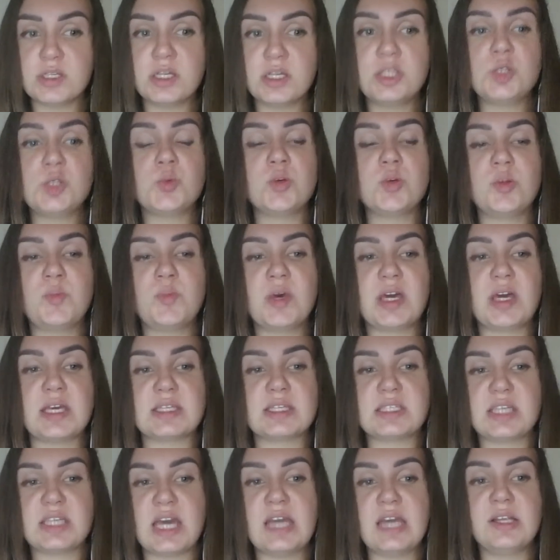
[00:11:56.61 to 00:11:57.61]
it will be
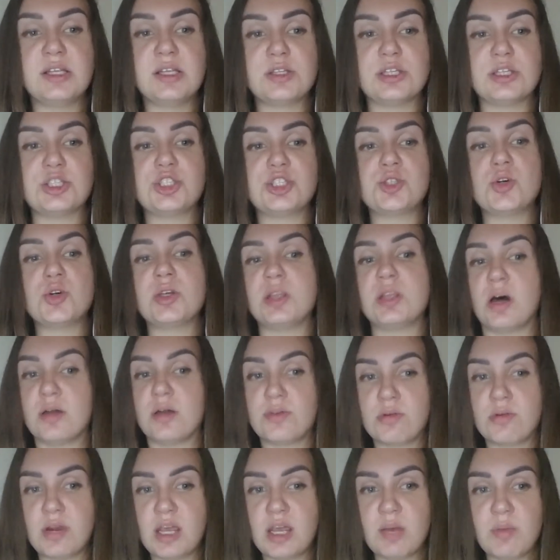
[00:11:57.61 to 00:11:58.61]
cascaded to
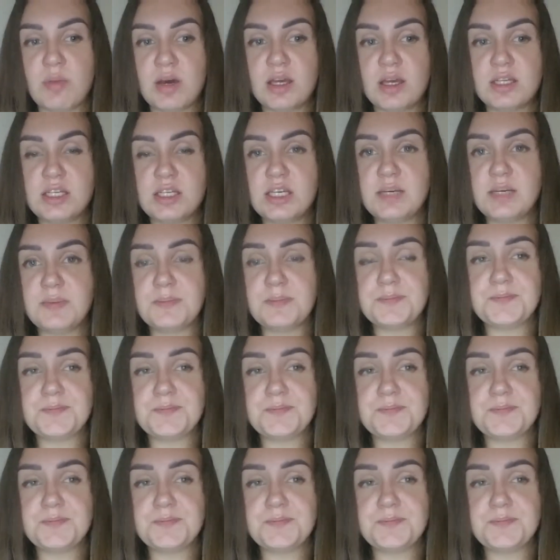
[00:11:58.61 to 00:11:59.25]
another MID.